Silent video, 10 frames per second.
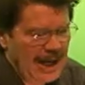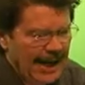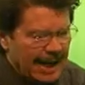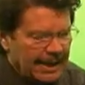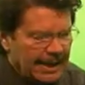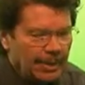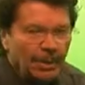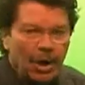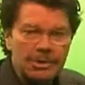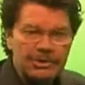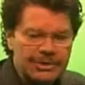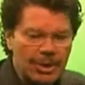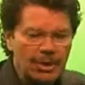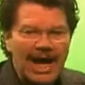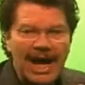and it will
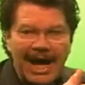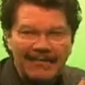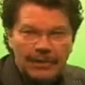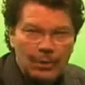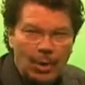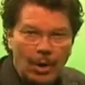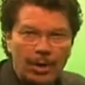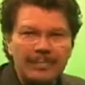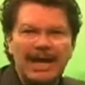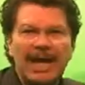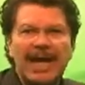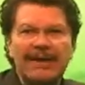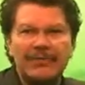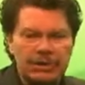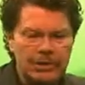also have a door.
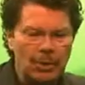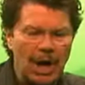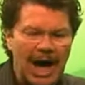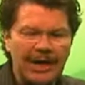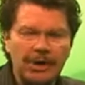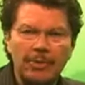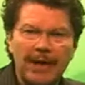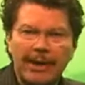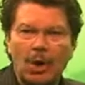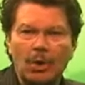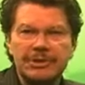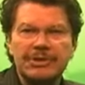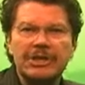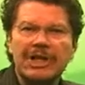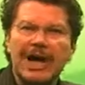If it's too hot, you make holes
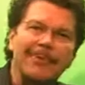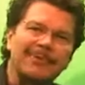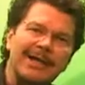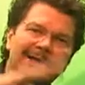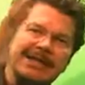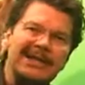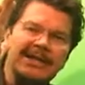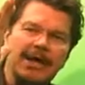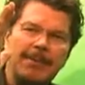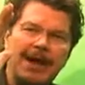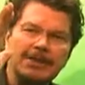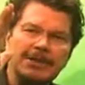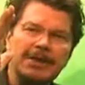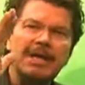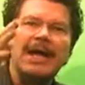in the top to let the heat come out,
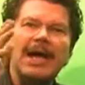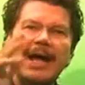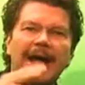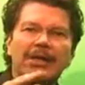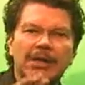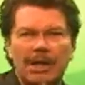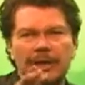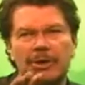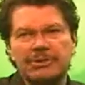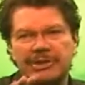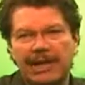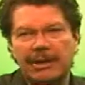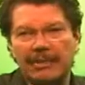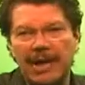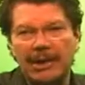and don't set
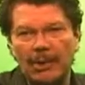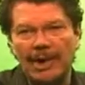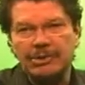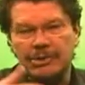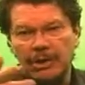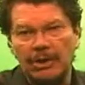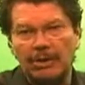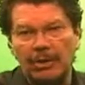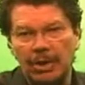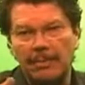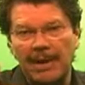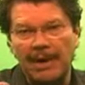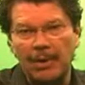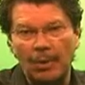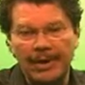it by the register or
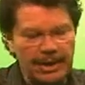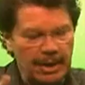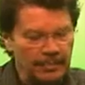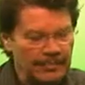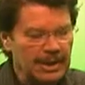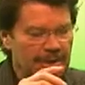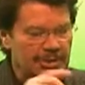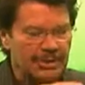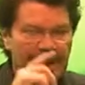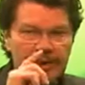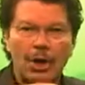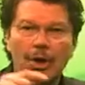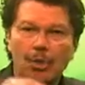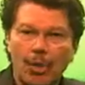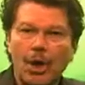by the window. So that's our
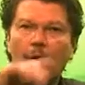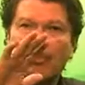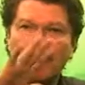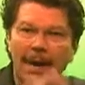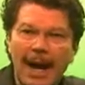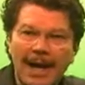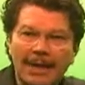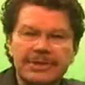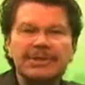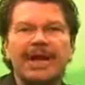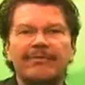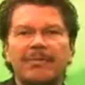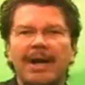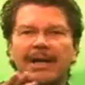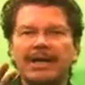grow box.
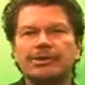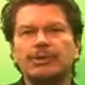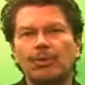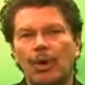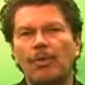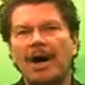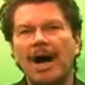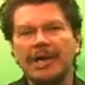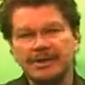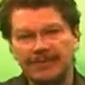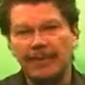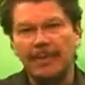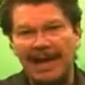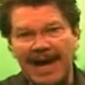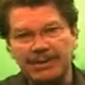Everybody needs a grow box
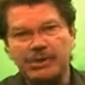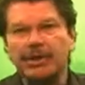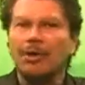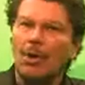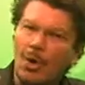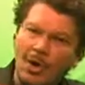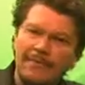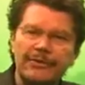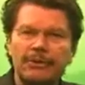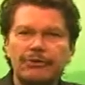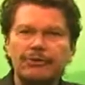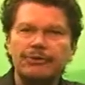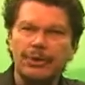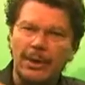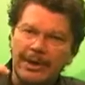from last year, or if you're new
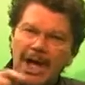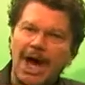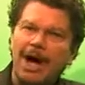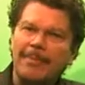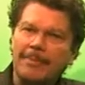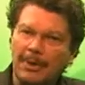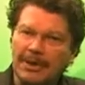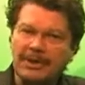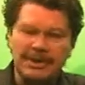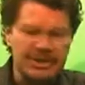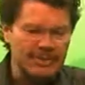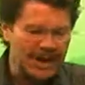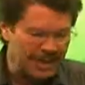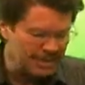to it, I'll be bringing these by